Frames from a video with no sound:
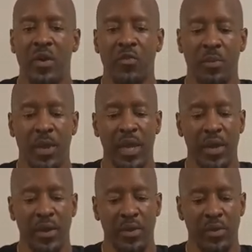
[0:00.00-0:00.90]
From
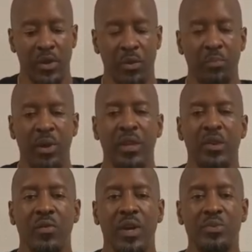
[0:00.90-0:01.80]
here, you're gonna bend
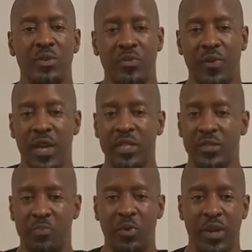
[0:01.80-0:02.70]
your wrist with your
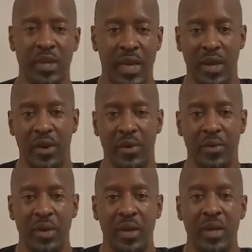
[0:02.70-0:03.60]
fingertips pointing down.